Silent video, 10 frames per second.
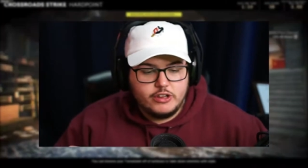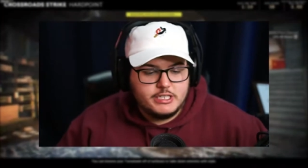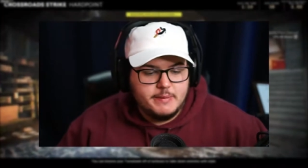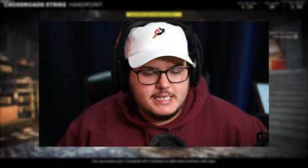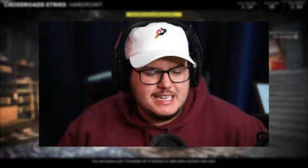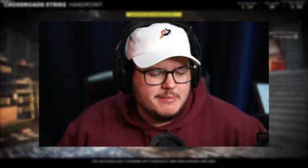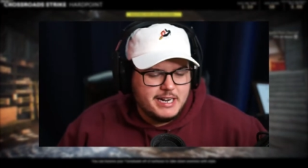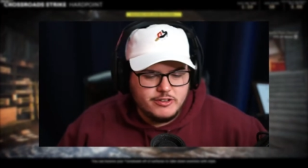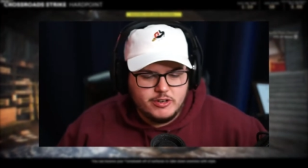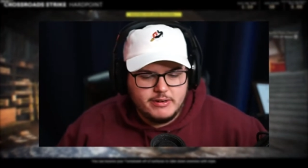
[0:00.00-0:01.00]
Smack 10, I'm not
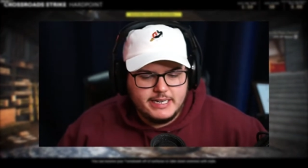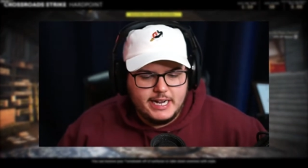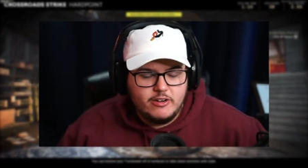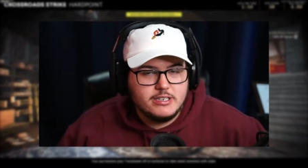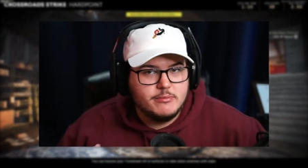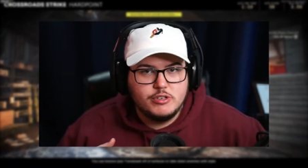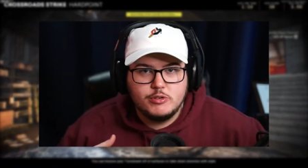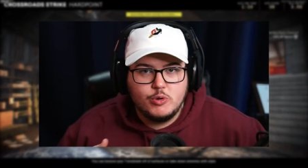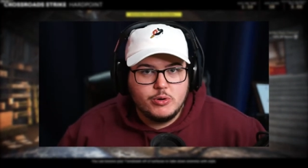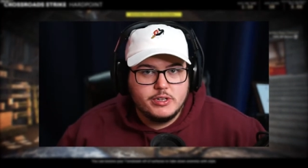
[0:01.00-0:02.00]
doing it right now because I'm just
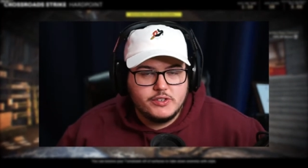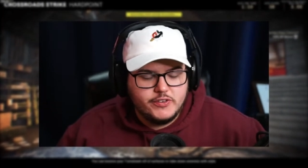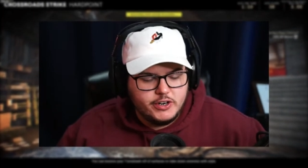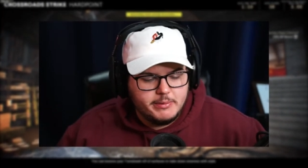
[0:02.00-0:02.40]
recording this video on